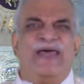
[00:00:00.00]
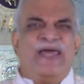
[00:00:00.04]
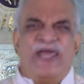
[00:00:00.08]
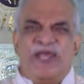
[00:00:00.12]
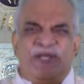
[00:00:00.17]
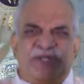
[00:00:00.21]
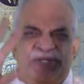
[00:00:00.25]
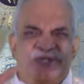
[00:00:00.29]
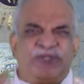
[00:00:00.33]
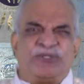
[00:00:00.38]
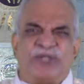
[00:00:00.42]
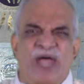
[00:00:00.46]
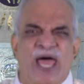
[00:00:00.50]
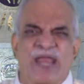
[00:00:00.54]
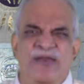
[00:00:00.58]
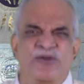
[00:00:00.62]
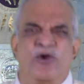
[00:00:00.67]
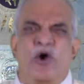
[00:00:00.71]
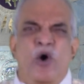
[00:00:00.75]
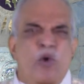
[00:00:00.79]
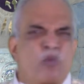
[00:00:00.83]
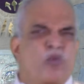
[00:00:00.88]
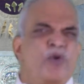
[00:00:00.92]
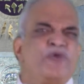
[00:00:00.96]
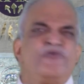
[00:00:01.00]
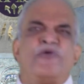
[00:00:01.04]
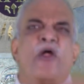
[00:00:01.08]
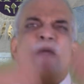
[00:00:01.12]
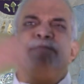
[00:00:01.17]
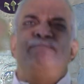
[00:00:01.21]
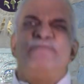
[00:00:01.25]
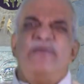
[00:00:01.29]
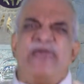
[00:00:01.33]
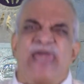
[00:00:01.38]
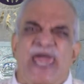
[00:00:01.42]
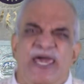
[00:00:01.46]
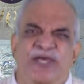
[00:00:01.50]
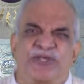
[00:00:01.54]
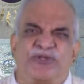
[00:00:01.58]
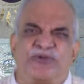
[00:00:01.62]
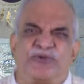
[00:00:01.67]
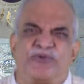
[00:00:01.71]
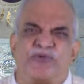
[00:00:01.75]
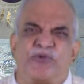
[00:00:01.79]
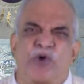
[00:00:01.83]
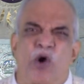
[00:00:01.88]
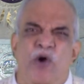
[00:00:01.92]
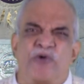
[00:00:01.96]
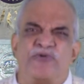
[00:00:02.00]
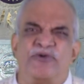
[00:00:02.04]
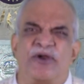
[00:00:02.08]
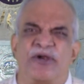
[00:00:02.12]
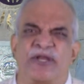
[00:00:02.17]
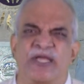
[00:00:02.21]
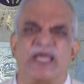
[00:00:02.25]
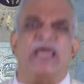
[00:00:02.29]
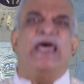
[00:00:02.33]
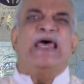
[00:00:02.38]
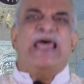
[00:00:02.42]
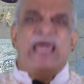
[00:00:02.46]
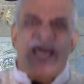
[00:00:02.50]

His son would not be extraordinary.